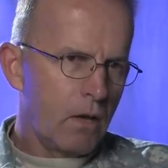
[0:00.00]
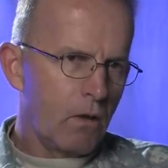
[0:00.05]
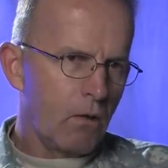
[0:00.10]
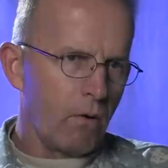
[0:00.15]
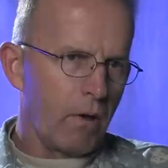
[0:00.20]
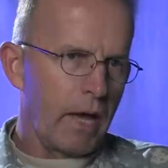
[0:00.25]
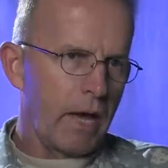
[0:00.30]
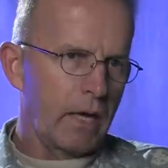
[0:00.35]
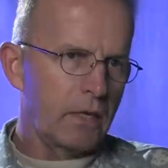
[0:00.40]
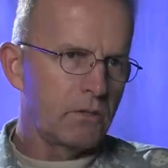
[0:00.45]

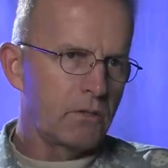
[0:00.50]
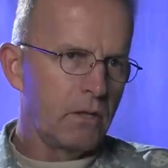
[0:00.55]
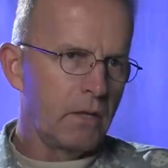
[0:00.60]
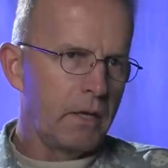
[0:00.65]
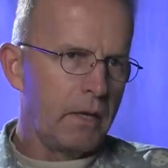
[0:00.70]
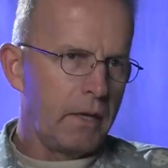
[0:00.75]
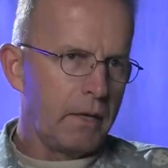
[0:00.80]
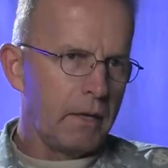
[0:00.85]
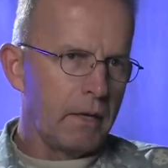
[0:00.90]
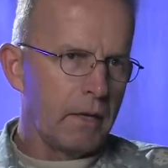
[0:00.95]
Oh,
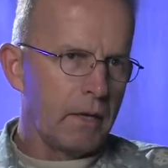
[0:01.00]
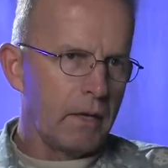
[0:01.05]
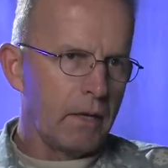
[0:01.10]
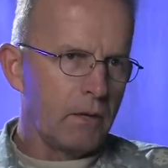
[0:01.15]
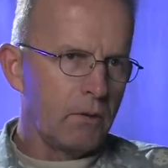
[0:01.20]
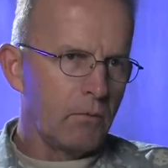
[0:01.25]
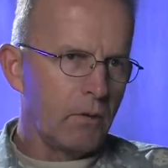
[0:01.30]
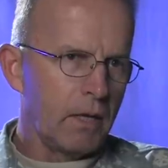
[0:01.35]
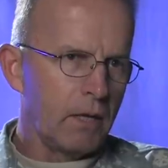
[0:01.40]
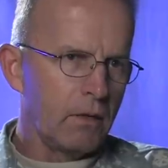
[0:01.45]
actually,
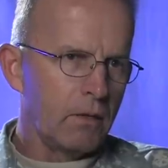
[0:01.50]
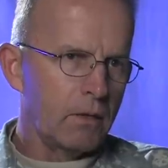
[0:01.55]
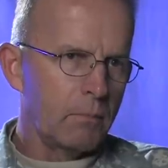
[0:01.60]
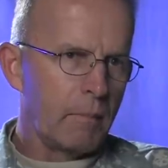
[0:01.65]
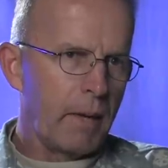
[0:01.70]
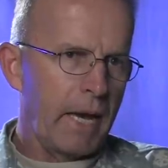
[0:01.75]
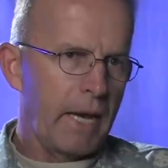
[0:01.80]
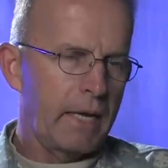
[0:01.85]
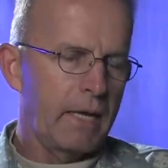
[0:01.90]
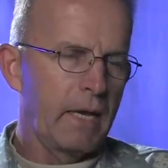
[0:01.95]
uh, when I
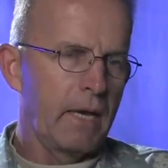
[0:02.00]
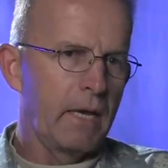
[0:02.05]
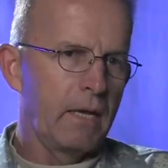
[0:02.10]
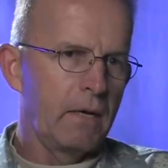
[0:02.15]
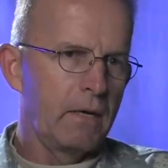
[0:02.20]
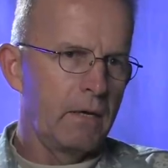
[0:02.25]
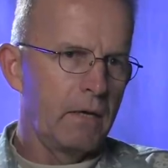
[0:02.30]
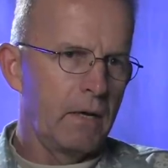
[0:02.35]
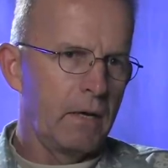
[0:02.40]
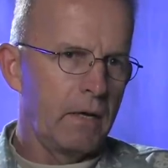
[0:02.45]
look back
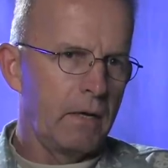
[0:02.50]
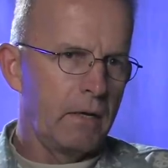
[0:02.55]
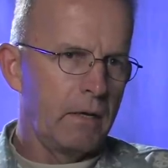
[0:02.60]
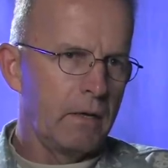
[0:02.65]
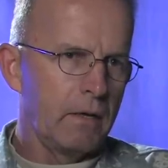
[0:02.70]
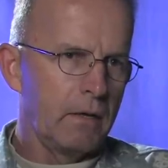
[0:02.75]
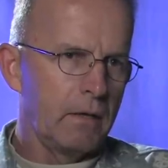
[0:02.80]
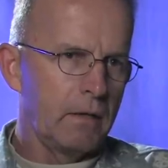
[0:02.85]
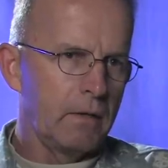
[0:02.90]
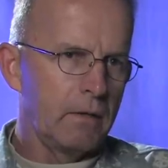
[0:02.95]
at it,
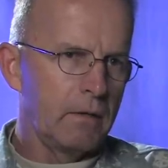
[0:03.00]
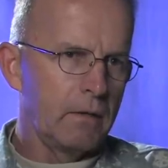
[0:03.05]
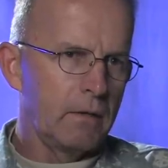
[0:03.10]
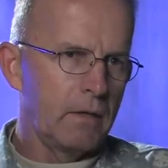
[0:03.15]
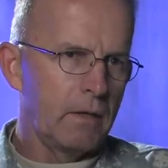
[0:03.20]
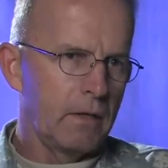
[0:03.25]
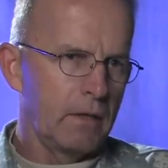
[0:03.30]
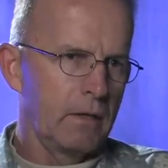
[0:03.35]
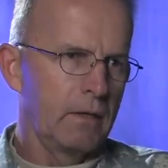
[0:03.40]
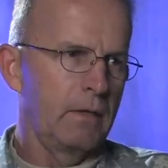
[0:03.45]
I, uh,
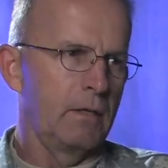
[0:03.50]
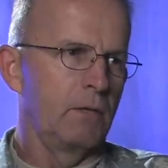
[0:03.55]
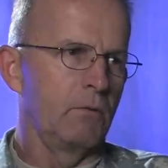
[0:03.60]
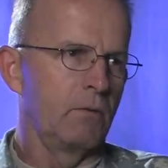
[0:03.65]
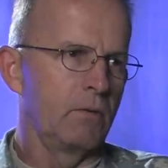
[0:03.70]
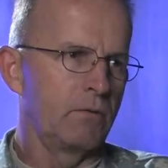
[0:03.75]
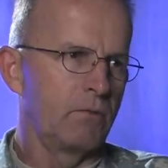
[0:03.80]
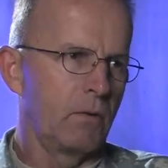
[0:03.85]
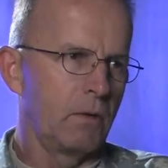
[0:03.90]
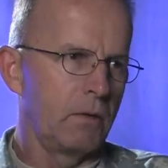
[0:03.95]
I,
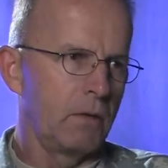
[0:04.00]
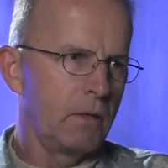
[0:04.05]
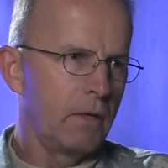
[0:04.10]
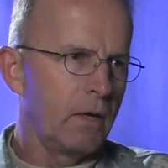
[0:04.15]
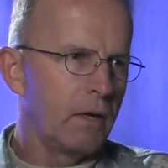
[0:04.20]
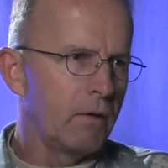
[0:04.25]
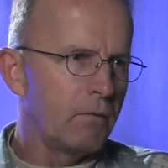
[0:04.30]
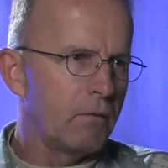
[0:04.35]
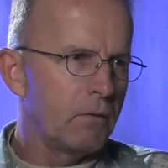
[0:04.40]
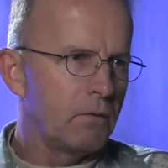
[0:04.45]
it was fun to
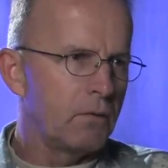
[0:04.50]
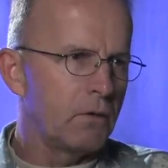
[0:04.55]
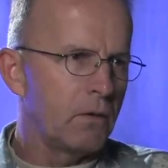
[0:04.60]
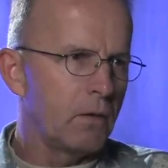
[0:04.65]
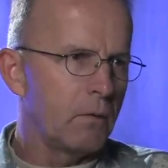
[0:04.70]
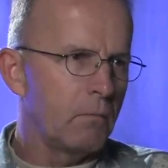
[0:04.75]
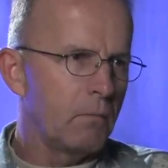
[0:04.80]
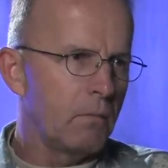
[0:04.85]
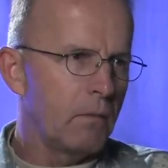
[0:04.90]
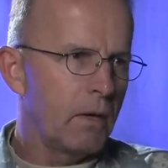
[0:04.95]
get off the
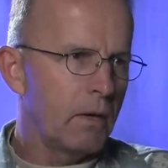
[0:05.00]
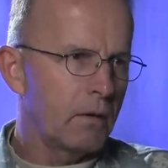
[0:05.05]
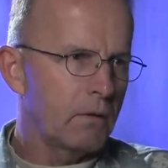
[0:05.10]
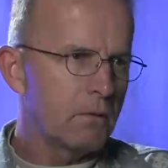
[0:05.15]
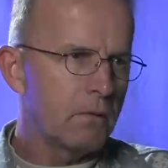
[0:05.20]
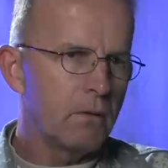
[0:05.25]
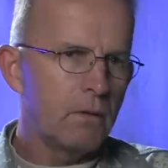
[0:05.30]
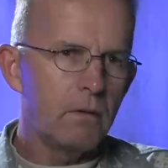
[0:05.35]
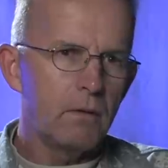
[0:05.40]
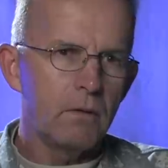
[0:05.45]
ship.
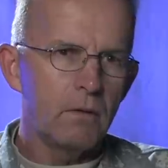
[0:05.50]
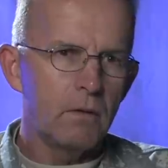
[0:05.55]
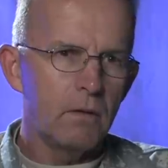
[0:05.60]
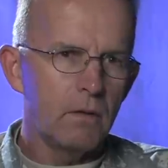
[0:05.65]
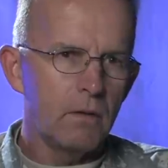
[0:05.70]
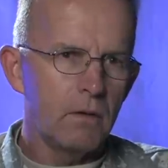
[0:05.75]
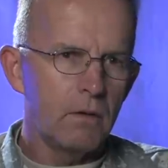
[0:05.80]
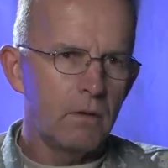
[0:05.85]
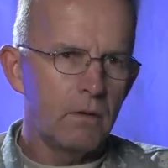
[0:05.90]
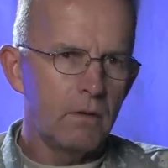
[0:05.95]
Actually,
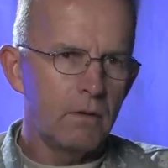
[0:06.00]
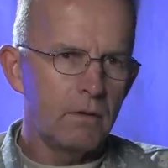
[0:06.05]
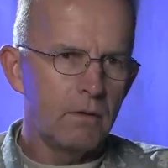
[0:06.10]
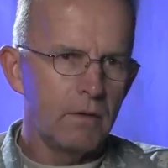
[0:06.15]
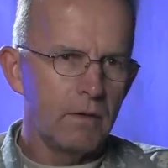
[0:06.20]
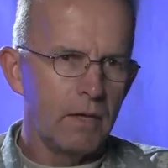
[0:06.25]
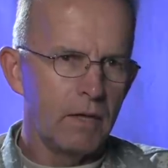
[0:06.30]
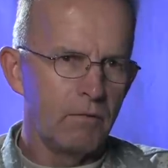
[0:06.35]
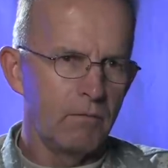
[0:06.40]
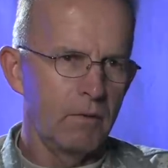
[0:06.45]
uh,
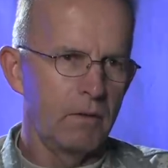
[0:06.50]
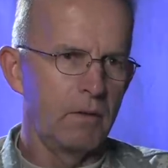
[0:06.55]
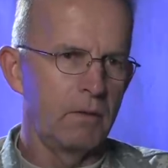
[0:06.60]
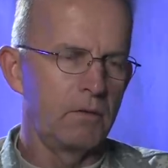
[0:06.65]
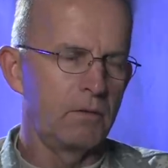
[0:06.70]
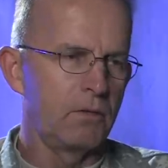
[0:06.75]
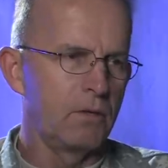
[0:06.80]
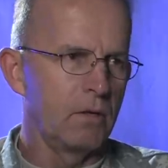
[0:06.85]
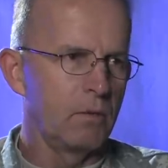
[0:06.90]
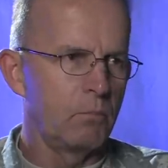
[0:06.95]
life on
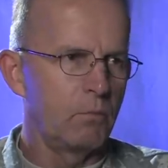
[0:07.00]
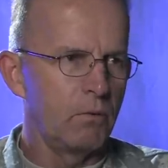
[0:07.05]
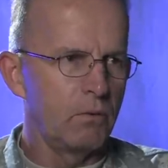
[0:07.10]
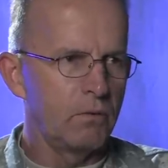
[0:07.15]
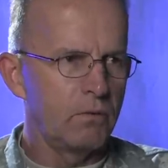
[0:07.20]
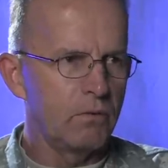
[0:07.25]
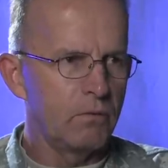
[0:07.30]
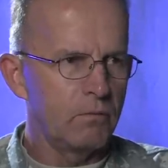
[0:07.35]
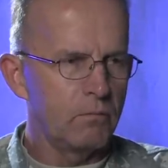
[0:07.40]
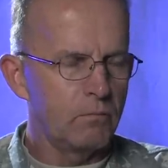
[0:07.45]
the ship
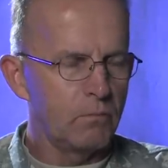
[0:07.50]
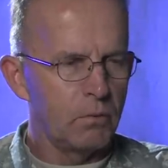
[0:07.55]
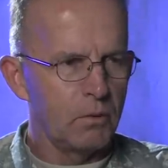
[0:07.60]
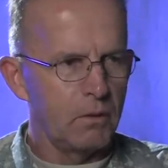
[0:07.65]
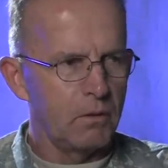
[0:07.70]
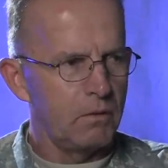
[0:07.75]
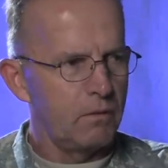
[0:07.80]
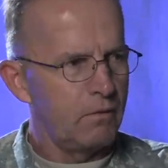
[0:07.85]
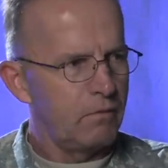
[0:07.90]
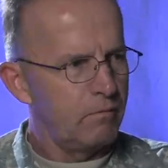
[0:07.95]
was
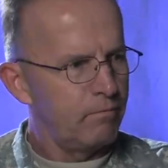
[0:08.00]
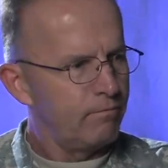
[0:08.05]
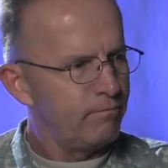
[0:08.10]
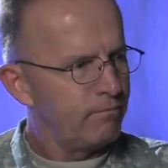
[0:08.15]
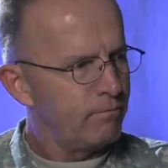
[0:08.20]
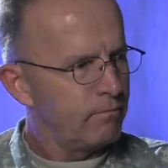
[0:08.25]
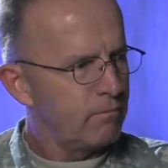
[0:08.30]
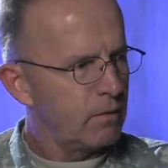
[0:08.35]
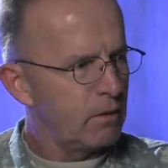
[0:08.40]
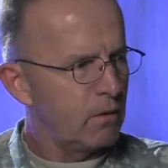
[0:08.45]
pretty,
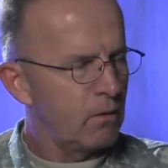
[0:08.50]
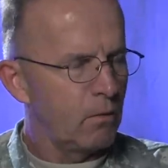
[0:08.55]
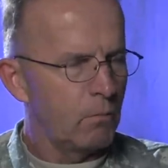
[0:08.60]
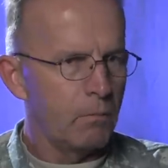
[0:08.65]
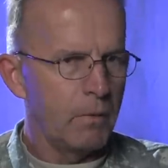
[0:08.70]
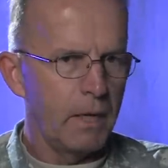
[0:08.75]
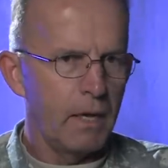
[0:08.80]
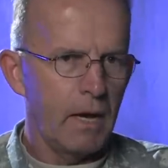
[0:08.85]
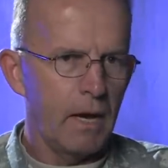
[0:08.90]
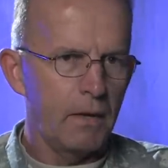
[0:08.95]
you know,
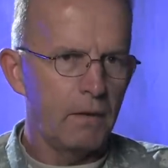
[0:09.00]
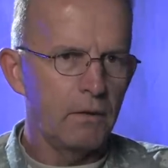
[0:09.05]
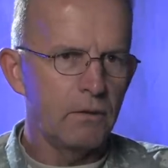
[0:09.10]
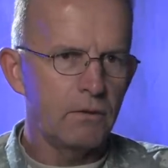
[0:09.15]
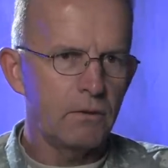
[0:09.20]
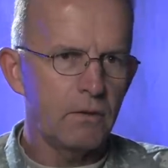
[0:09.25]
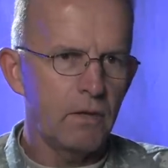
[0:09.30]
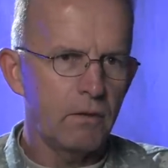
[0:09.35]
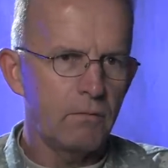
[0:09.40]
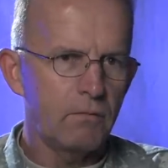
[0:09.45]

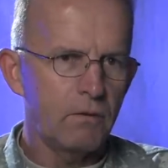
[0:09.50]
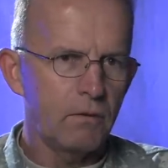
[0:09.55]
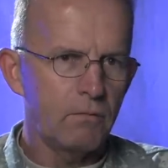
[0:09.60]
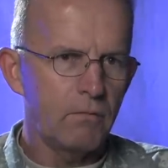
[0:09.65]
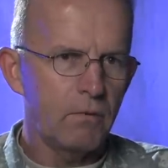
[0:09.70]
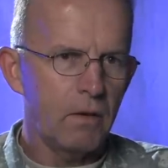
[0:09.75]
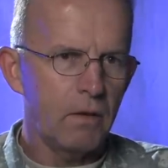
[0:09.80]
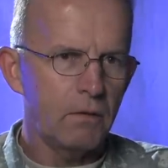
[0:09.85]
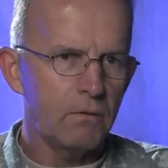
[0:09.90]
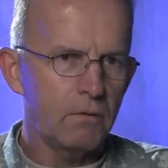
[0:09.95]
monotonous after a
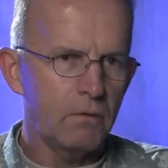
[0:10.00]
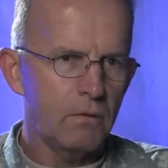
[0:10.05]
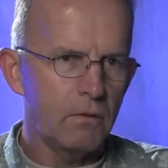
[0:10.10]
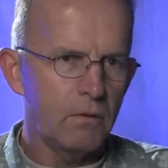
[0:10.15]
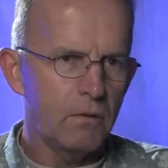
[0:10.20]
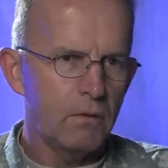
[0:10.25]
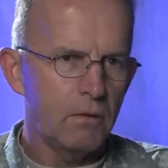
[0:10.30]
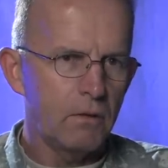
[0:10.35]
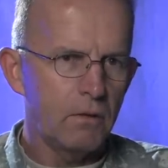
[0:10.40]
fashion.